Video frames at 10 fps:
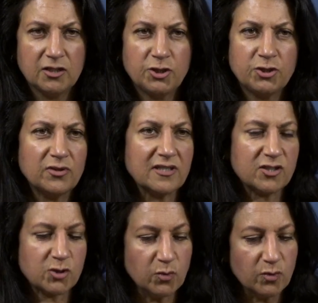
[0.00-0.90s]
During the
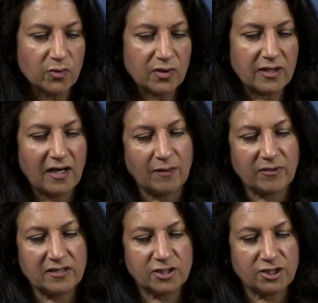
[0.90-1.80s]
talk, I'm
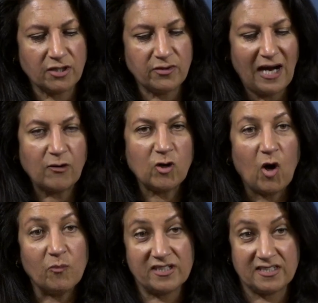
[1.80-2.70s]
going to show you how
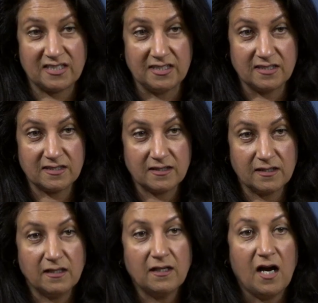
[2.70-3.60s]
common it is
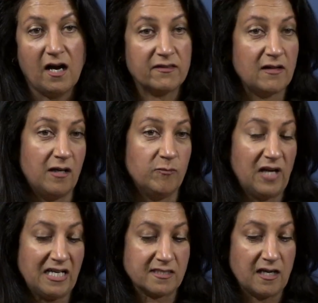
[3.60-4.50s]

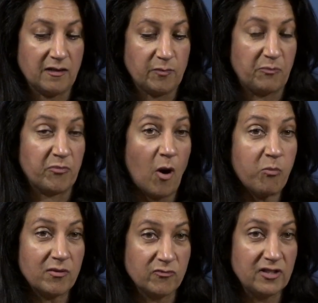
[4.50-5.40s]
as a
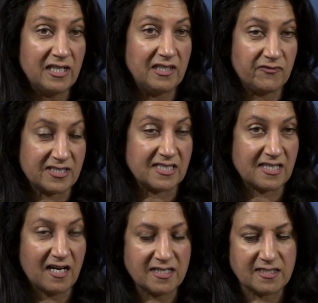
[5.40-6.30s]
problem really for
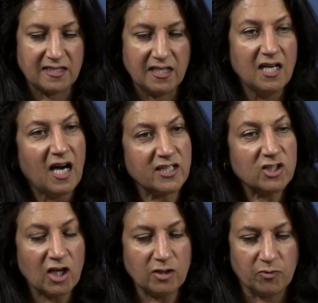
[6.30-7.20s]
society and a
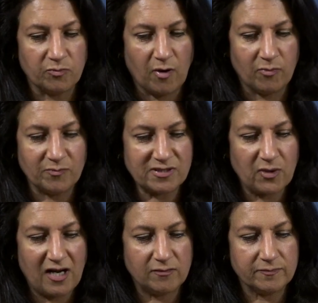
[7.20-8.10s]
global problem as
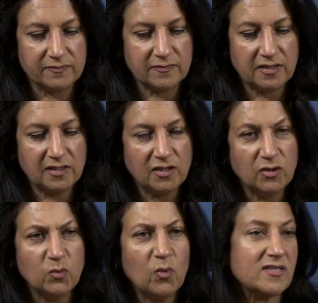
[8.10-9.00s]
well.
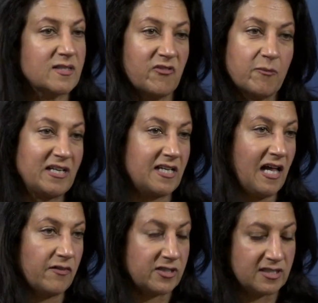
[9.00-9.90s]
What some of the mental
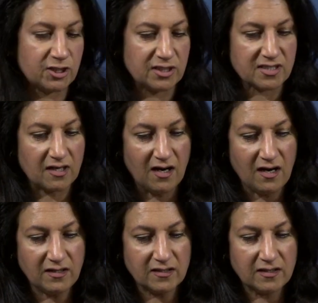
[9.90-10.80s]
health conditions
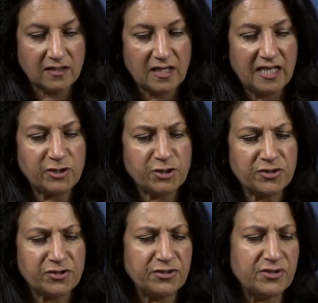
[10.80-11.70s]
are,
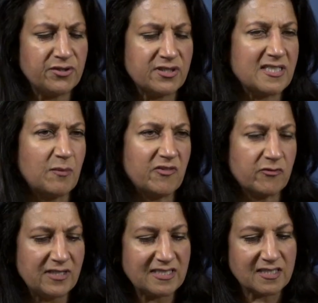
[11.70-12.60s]
introduce you to some of the
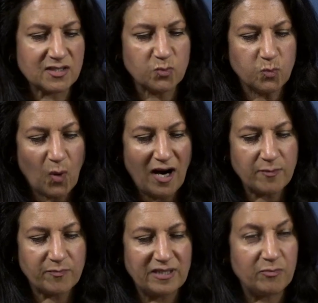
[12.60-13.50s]
reasons why
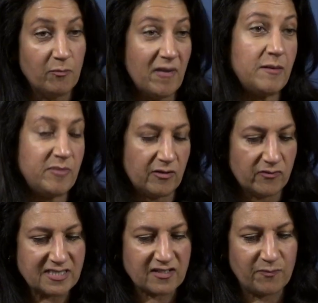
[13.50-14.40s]
people may be at
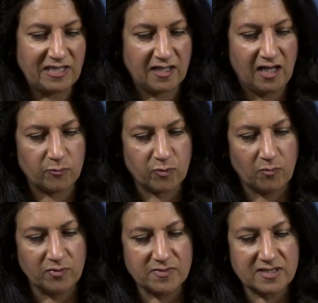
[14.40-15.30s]
risk of mental health
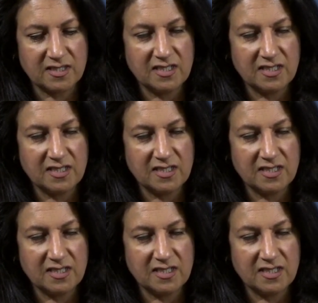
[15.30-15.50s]
problems,